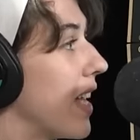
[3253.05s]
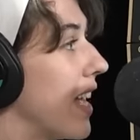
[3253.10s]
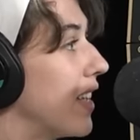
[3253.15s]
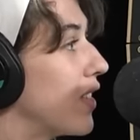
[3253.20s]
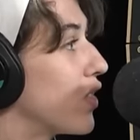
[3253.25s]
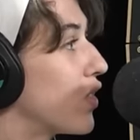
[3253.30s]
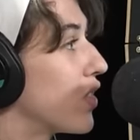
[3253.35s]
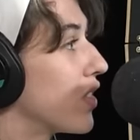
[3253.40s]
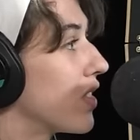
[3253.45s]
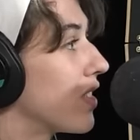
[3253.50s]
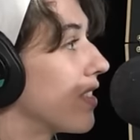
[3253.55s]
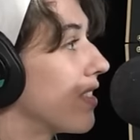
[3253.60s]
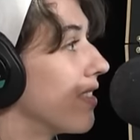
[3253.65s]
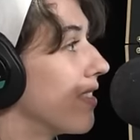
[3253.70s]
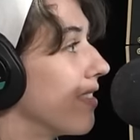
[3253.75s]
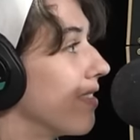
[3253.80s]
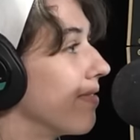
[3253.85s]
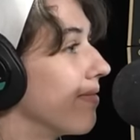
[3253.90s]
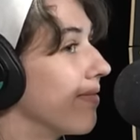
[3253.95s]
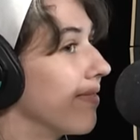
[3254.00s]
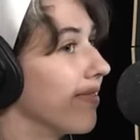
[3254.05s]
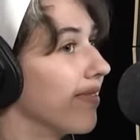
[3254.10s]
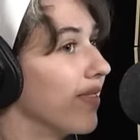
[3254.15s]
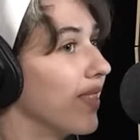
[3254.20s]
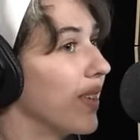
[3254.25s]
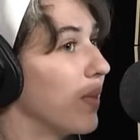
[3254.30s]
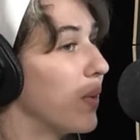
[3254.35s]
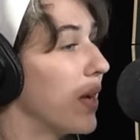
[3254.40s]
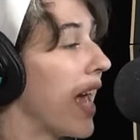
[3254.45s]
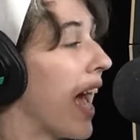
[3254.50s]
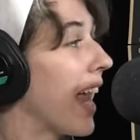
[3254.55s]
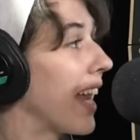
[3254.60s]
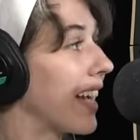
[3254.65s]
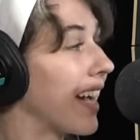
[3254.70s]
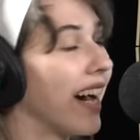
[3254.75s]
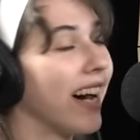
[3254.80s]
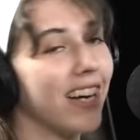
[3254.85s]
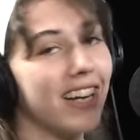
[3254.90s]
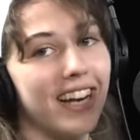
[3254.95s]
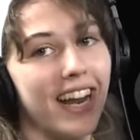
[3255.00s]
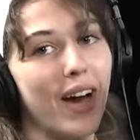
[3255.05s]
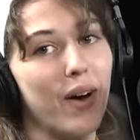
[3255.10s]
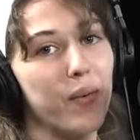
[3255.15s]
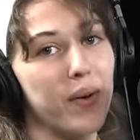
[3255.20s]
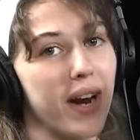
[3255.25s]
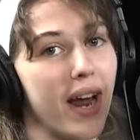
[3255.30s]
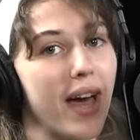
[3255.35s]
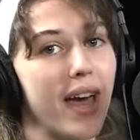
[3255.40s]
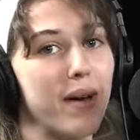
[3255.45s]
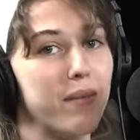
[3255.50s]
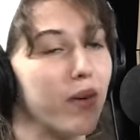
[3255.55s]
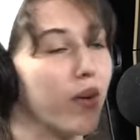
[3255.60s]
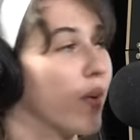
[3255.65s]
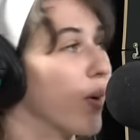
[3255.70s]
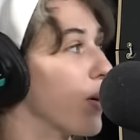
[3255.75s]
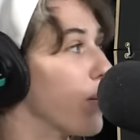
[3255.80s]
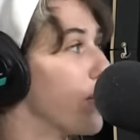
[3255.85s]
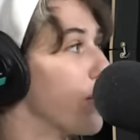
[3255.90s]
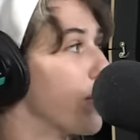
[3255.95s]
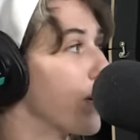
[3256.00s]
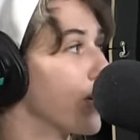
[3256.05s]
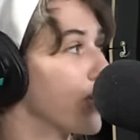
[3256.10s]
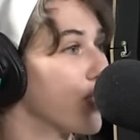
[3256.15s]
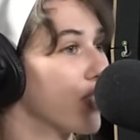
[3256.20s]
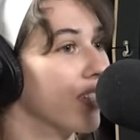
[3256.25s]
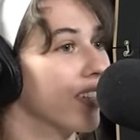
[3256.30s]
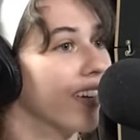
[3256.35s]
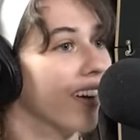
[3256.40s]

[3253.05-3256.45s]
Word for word: It's just. Well, we had to cut it out when it, I am a horrible it person.